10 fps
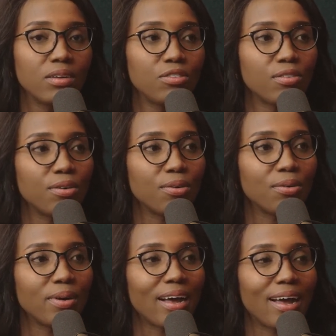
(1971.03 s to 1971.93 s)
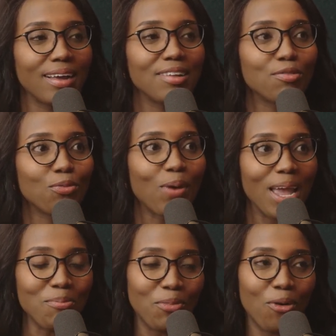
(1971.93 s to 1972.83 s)
So it's
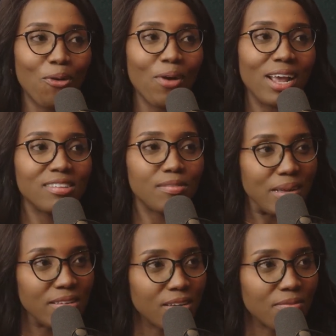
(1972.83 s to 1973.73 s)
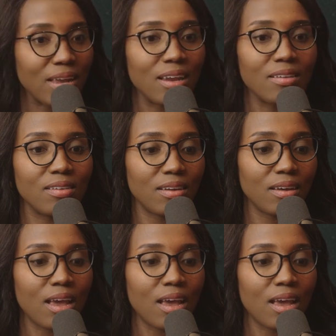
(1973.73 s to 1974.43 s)
way more expensive, and it